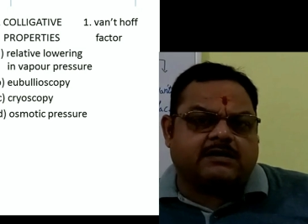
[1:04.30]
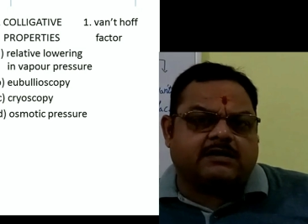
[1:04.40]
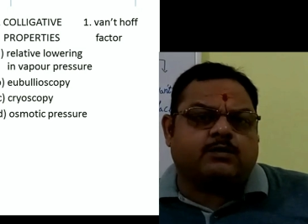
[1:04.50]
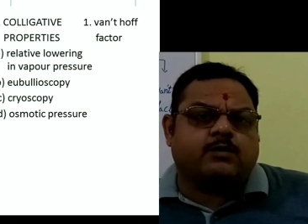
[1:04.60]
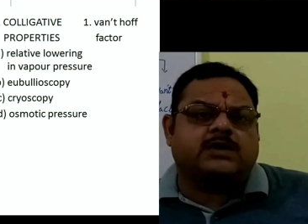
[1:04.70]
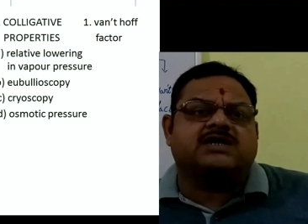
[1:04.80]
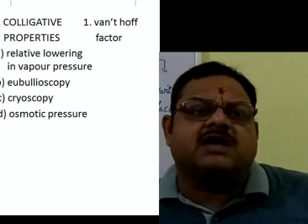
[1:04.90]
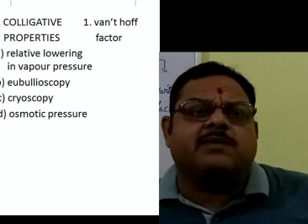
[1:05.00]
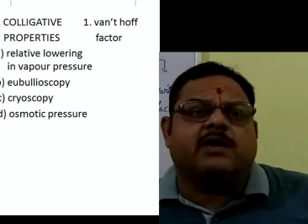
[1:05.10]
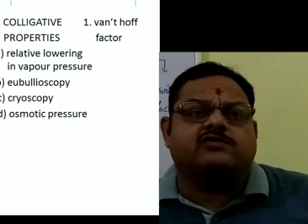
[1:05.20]
that what
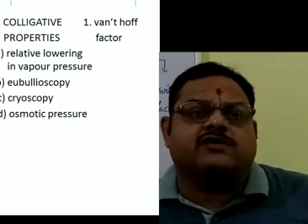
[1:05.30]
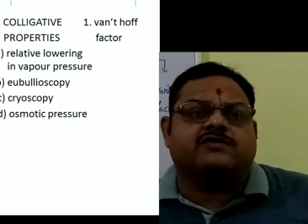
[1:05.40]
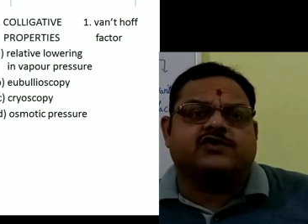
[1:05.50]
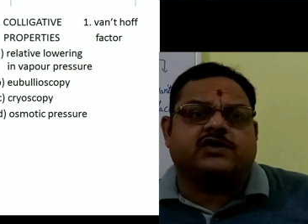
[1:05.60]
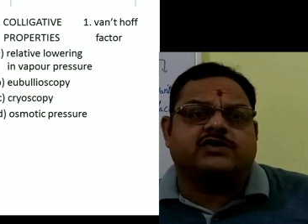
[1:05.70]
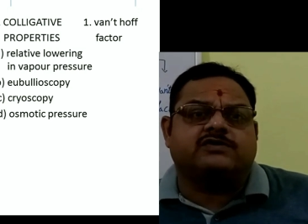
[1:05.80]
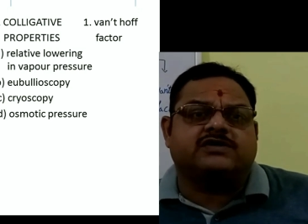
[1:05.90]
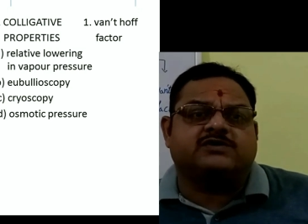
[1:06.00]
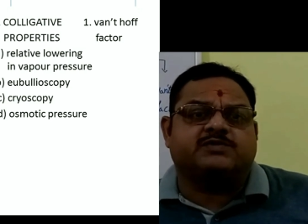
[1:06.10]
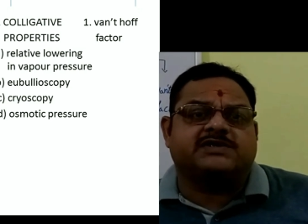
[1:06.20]
amount of
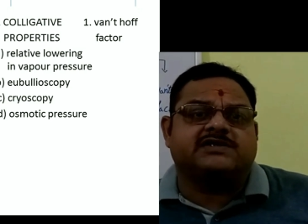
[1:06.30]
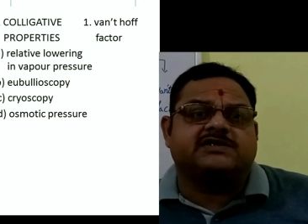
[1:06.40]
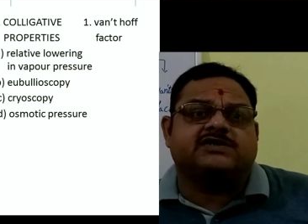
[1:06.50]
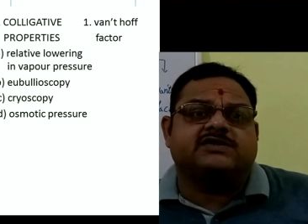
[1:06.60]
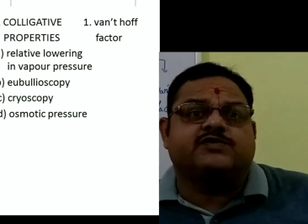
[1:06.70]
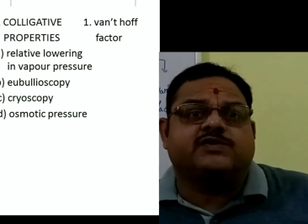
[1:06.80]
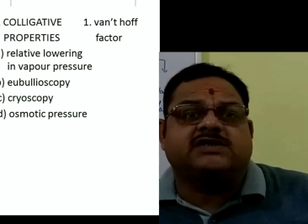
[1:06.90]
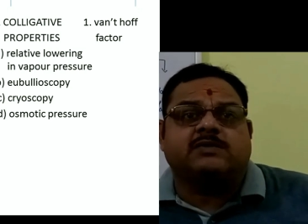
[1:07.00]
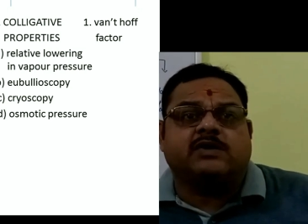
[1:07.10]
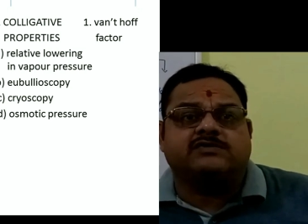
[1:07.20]
solute is present in what
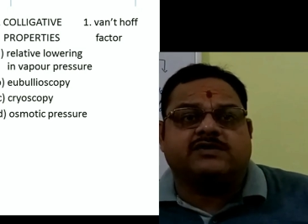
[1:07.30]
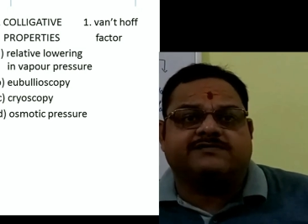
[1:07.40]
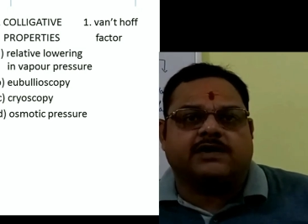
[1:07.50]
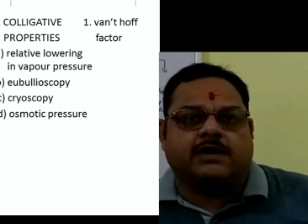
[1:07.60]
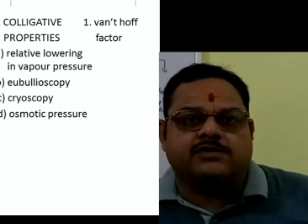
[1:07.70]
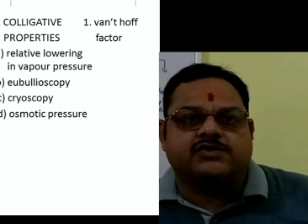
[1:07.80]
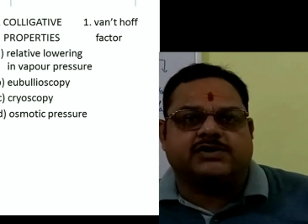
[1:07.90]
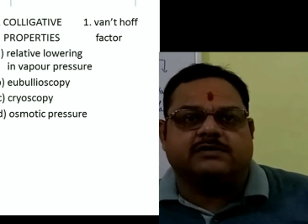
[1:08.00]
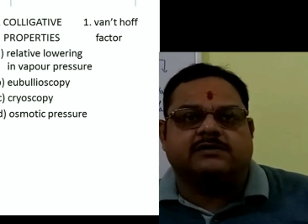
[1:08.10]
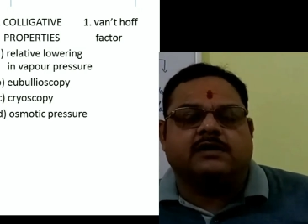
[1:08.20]
amount of
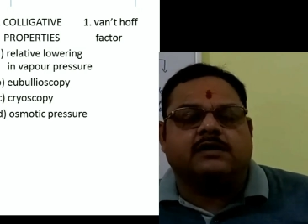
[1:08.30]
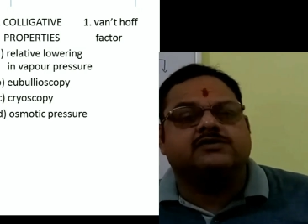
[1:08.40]
solution,